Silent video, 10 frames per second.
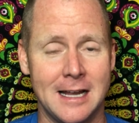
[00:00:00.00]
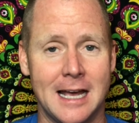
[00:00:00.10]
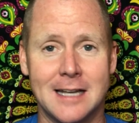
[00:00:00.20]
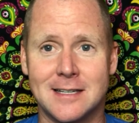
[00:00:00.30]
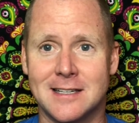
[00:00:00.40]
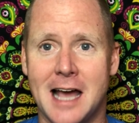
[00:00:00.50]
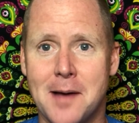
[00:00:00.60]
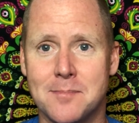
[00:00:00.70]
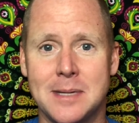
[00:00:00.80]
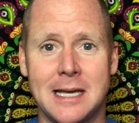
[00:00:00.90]
It does
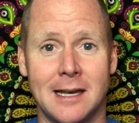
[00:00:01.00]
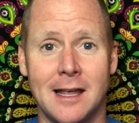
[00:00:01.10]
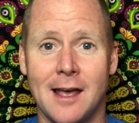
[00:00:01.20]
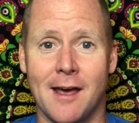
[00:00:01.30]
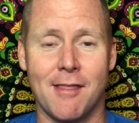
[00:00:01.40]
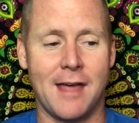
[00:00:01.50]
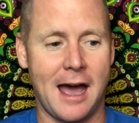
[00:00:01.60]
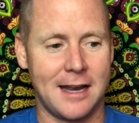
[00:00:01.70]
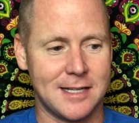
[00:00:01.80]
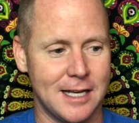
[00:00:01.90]
not mean
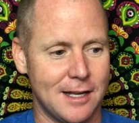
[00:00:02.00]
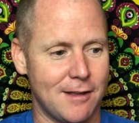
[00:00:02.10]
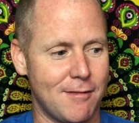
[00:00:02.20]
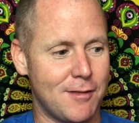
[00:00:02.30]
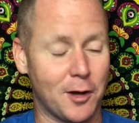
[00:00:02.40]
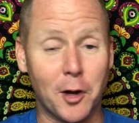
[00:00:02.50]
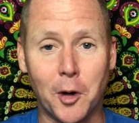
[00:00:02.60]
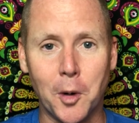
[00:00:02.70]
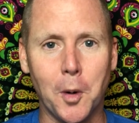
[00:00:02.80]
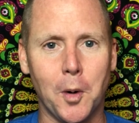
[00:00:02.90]
that the
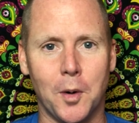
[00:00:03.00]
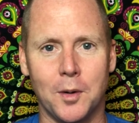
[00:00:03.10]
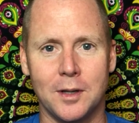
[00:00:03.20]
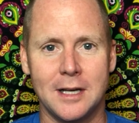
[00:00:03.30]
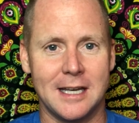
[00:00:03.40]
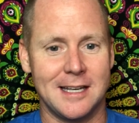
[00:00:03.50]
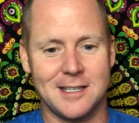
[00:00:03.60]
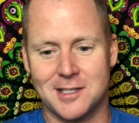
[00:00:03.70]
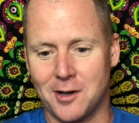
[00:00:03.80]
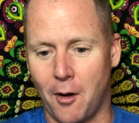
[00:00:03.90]
goal
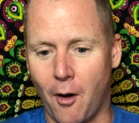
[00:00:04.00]
is to